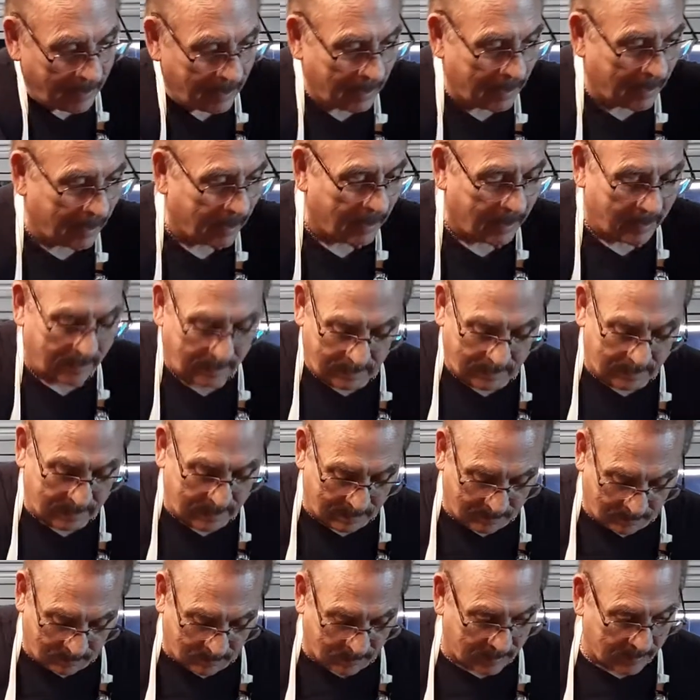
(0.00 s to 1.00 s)
All right,
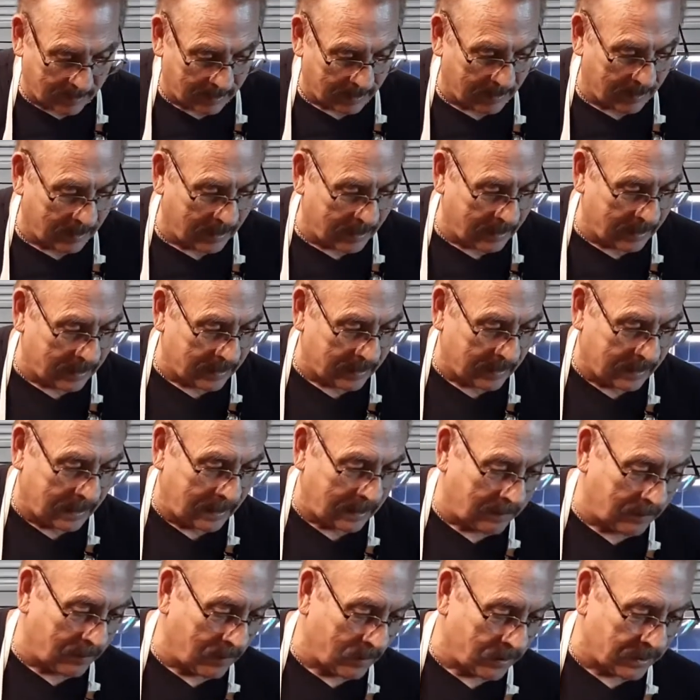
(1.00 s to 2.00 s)
now we'll
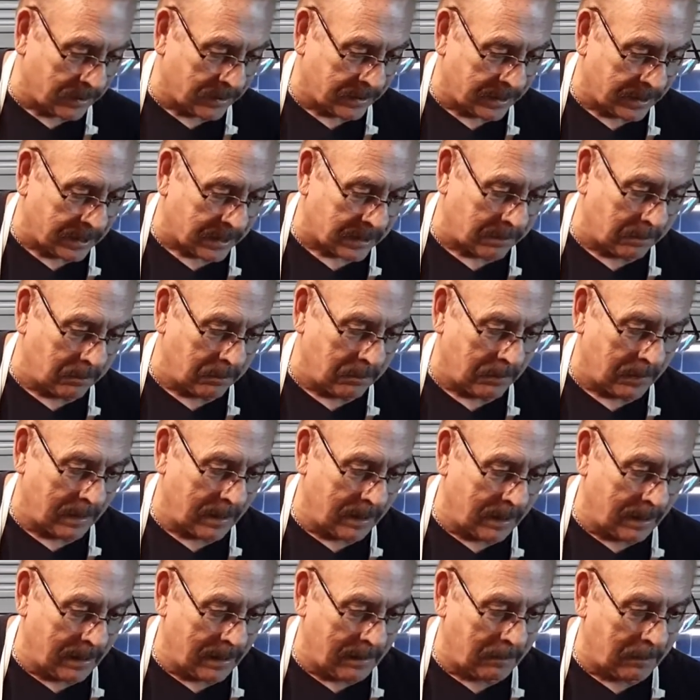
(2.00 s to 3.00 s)
get most of this
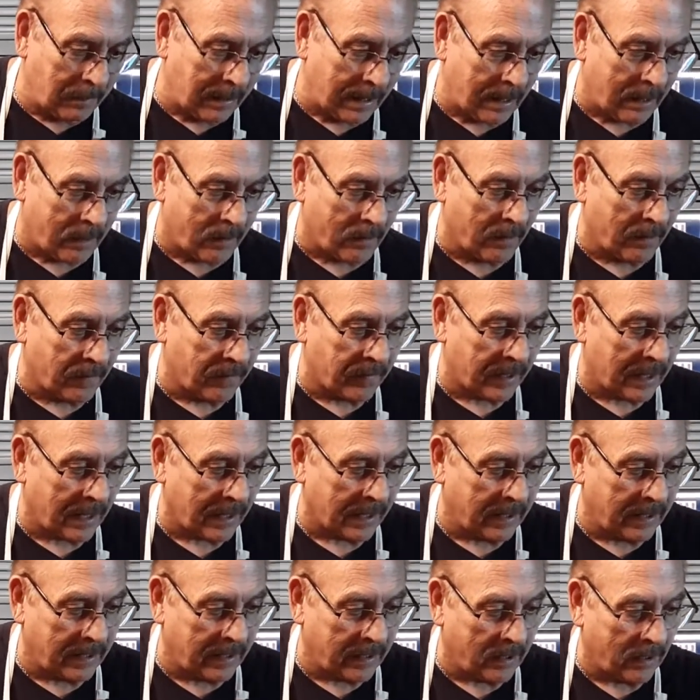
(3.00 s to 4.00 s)
batter off that I
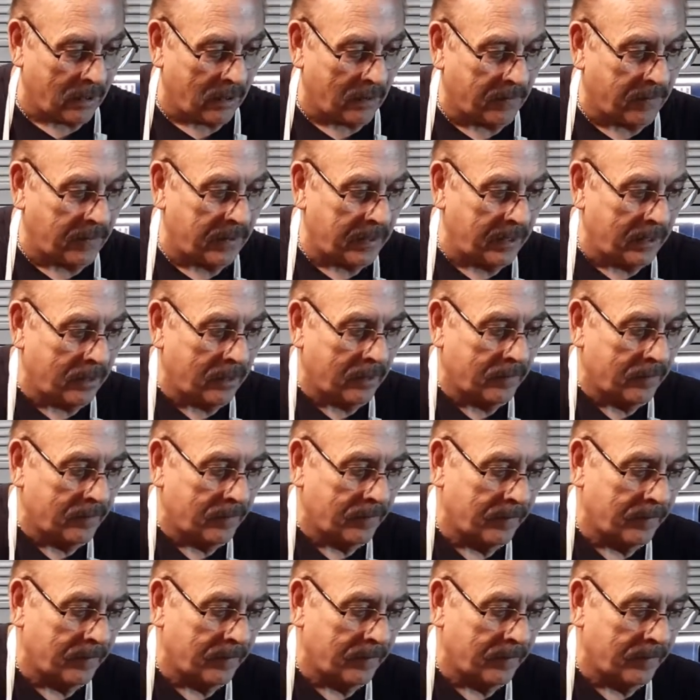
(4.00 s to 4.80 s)
can get off here.